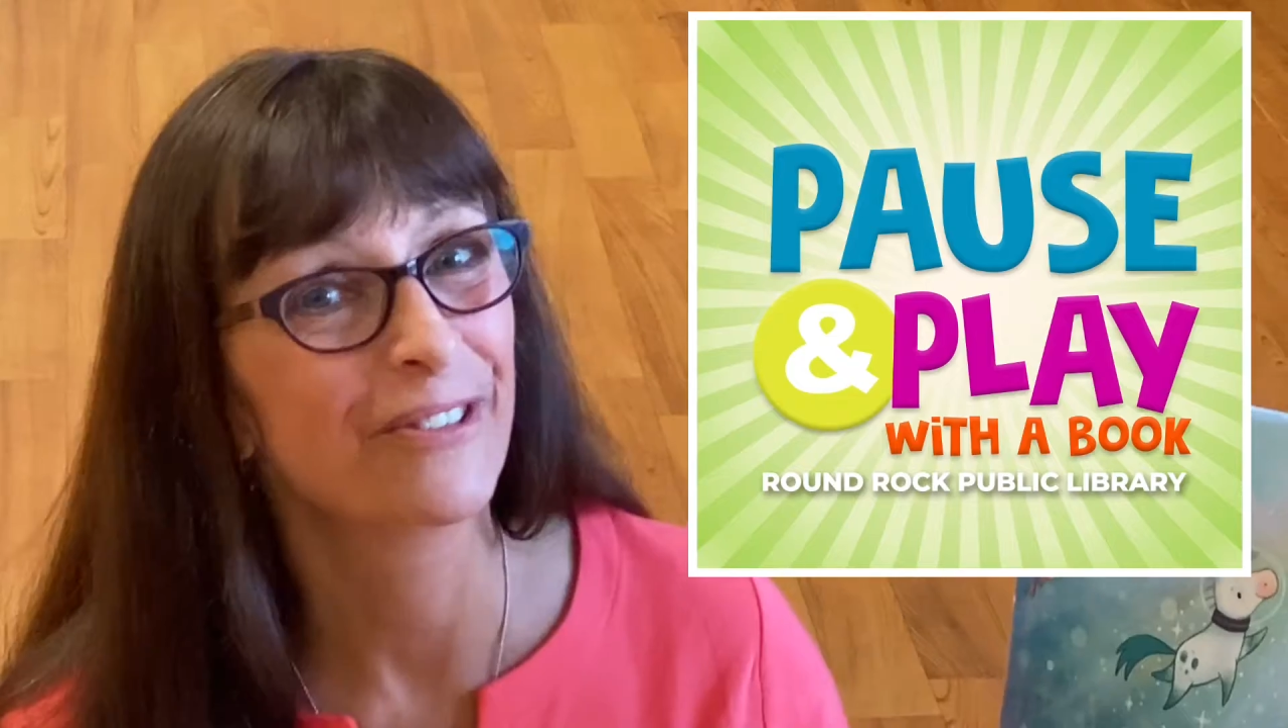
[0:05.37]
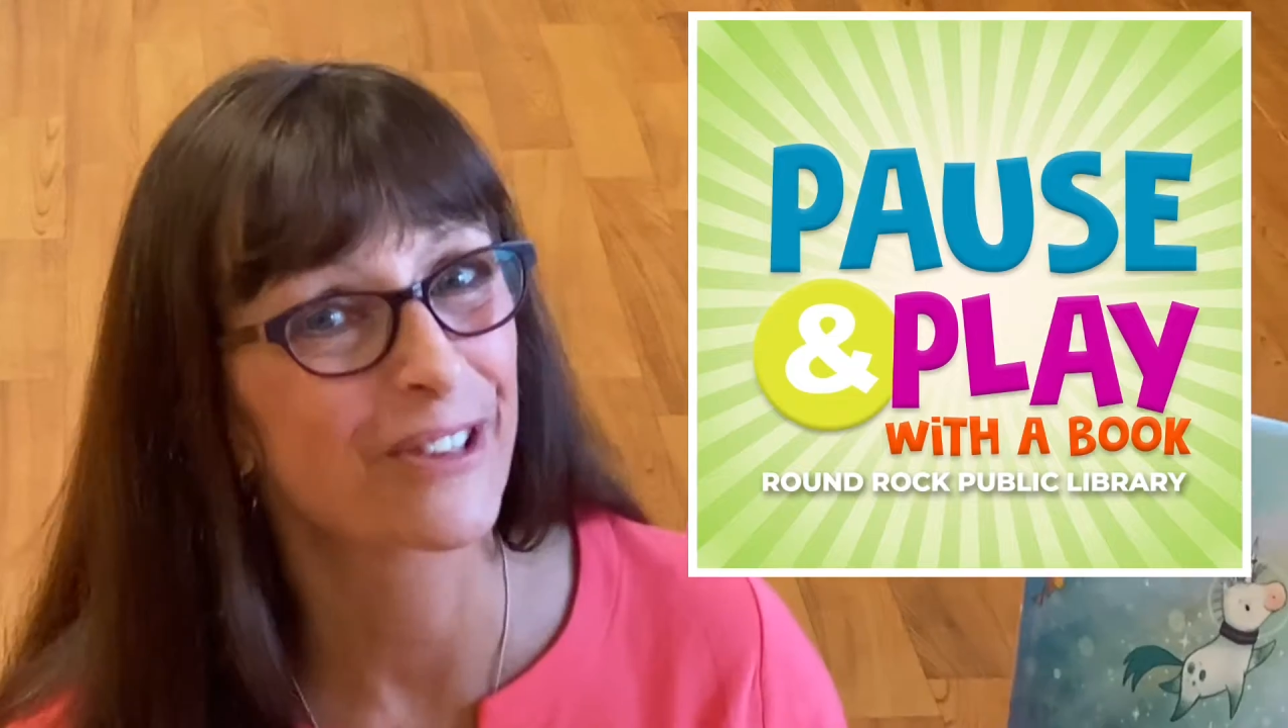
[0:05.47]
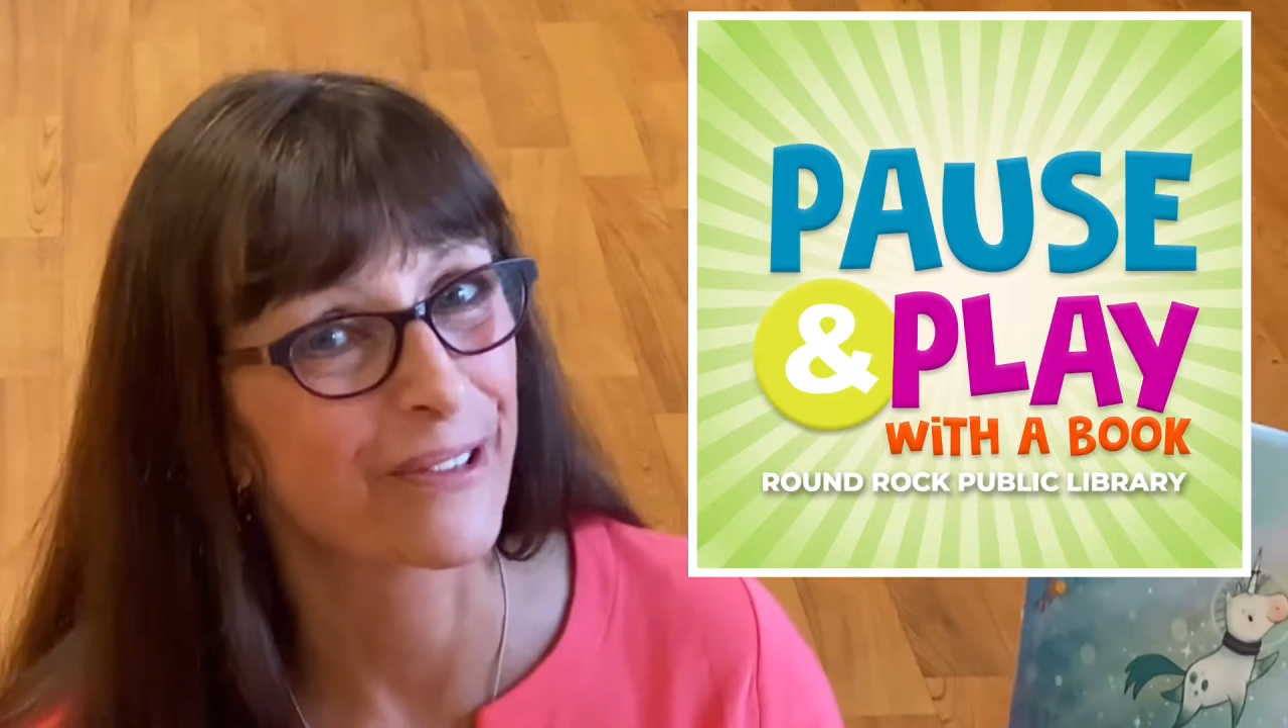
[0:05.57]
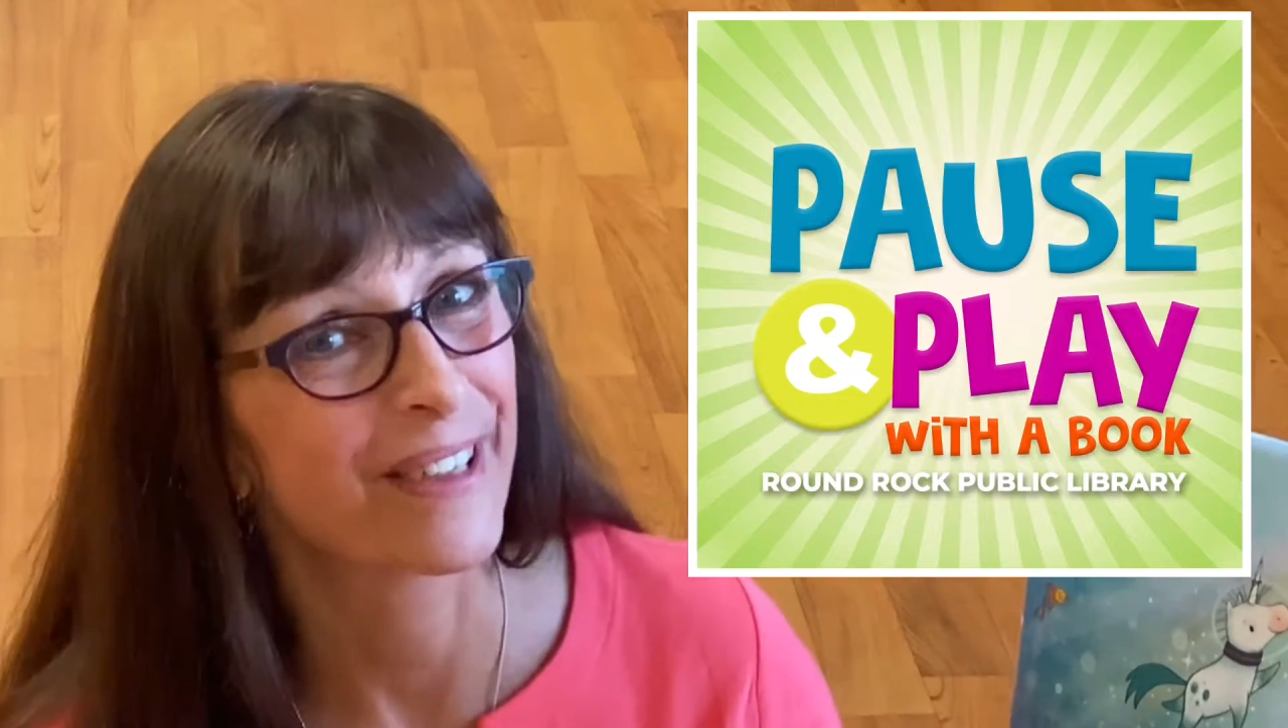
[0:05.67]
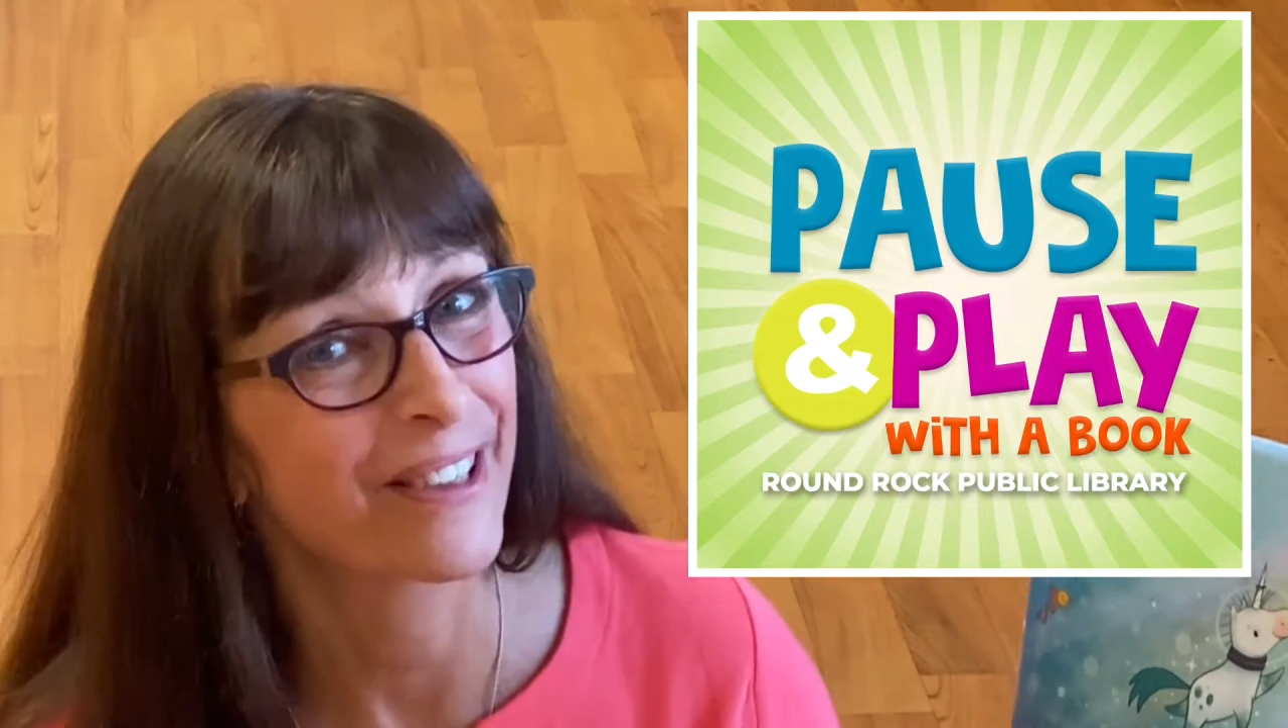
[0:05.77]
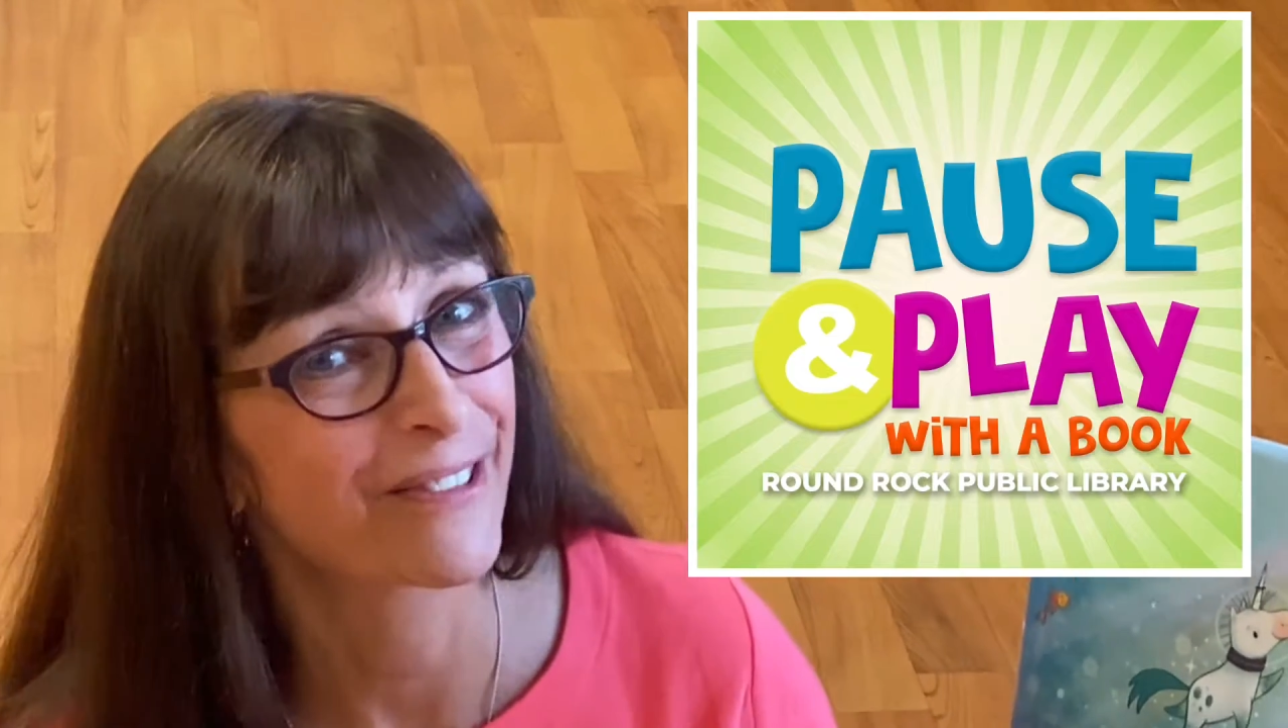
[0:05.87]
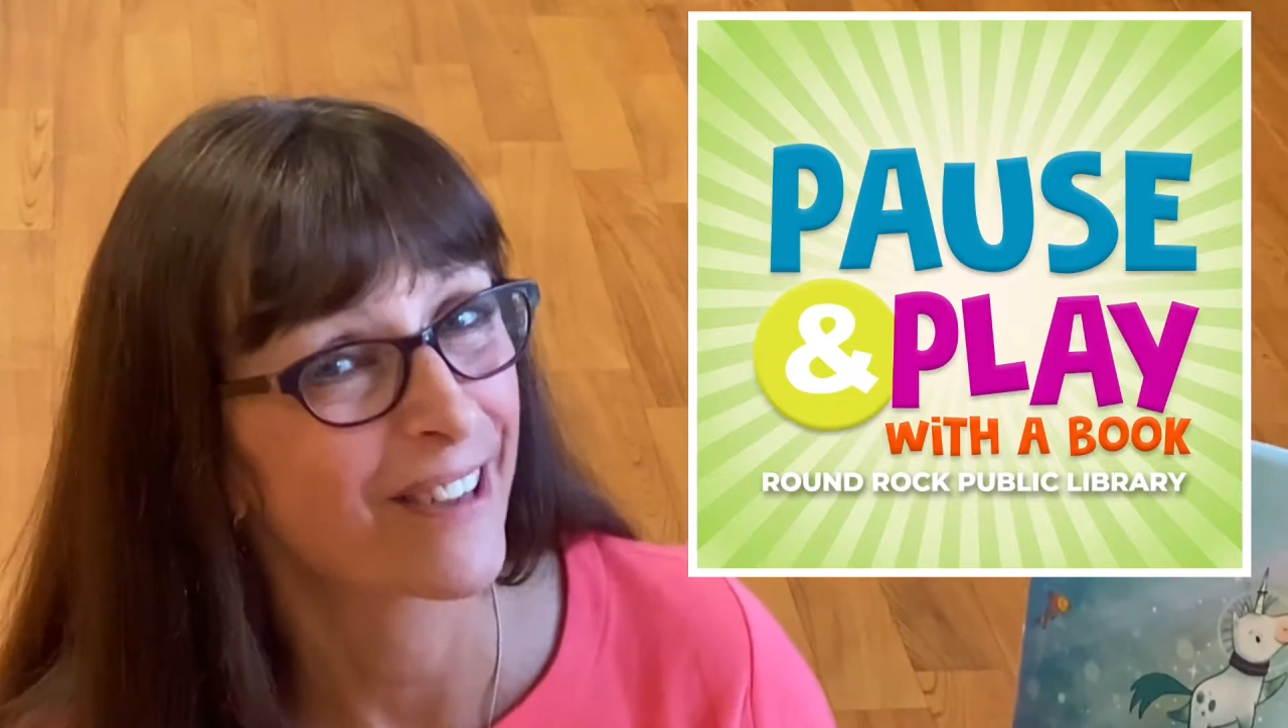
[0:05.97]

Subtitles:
all doing